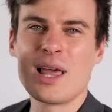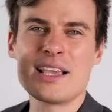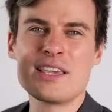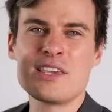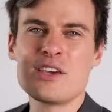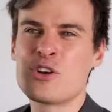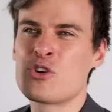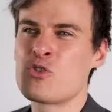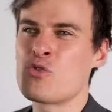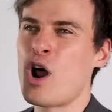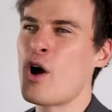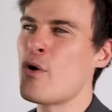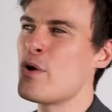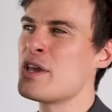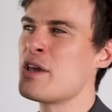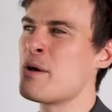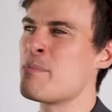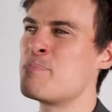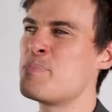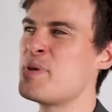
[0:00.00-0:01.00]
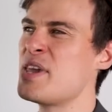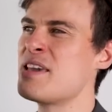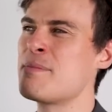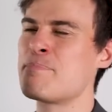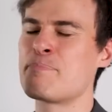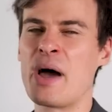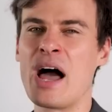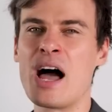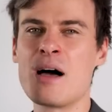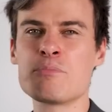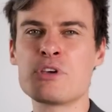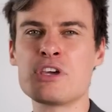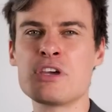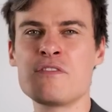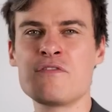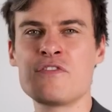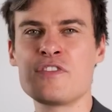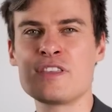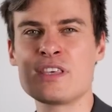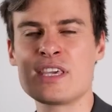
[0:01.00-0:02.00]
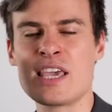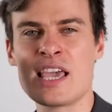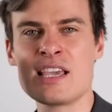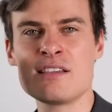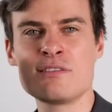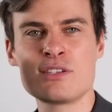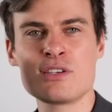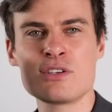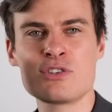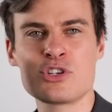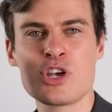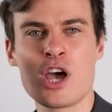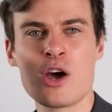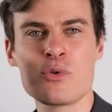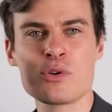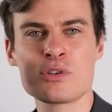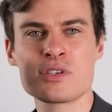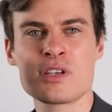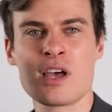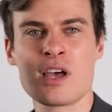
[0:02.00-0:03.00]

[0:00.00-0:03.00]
like you're growing a big pumpkin for the Easter show or